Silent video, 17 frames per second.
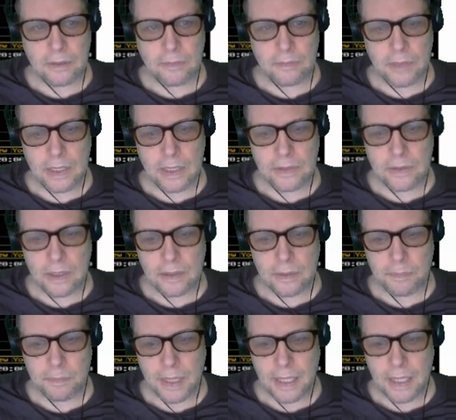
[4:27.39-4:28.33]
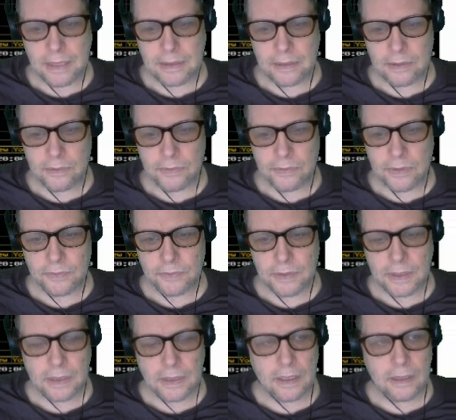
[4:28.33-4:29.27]
they start to buy silver if
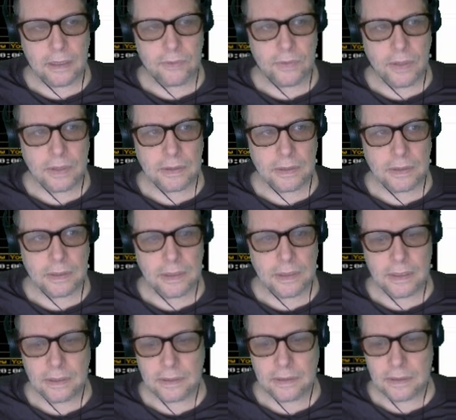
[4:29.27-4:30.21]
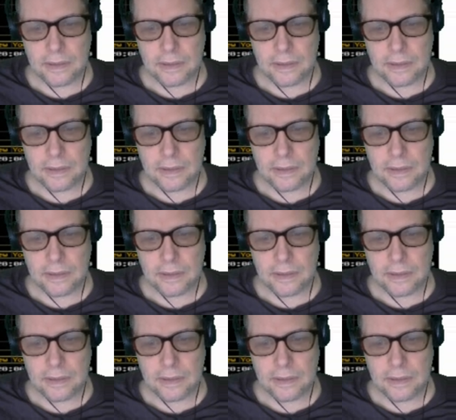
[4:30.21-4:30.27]
you get a lot of volatility